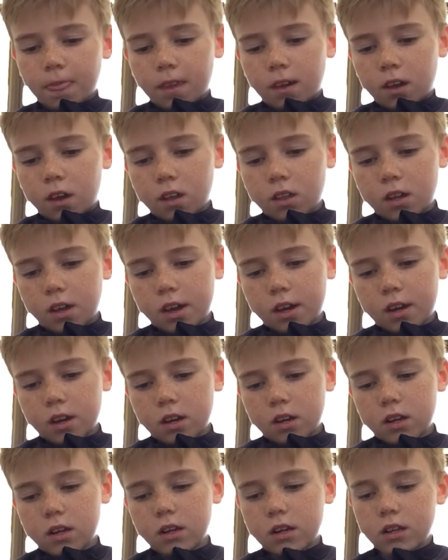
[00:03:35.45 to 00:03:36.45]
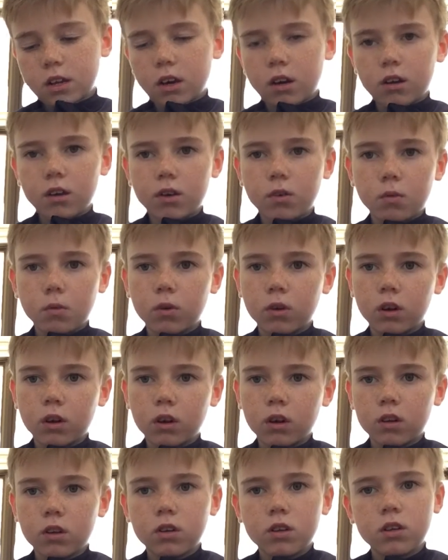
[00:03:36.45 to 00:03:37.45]
And then they're
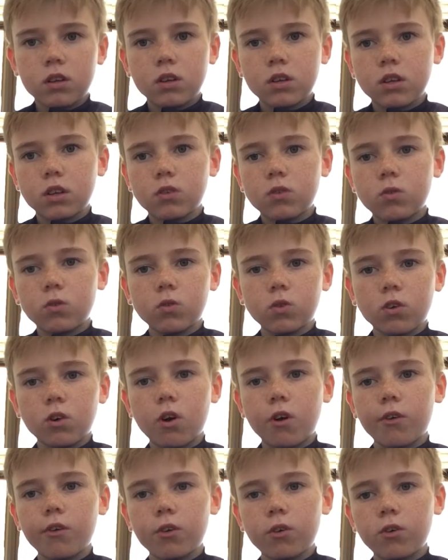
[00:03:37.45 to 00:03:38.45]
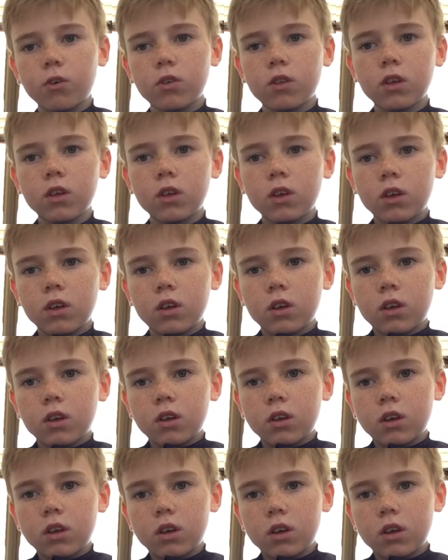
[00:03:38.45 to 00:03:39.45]
underwater. Here's all the coral
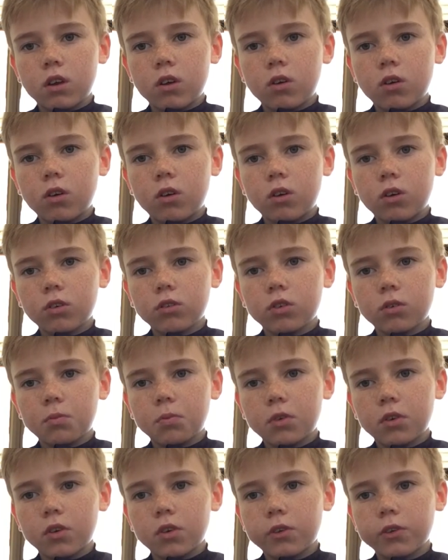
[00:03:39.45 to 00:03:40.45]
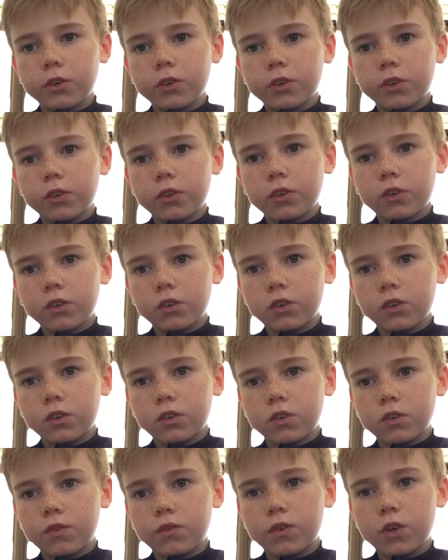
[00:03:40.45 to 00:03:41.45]
and octopus,
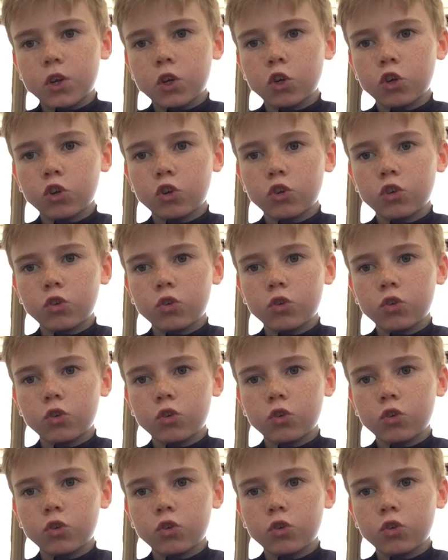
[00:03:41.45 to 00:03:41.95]
fish.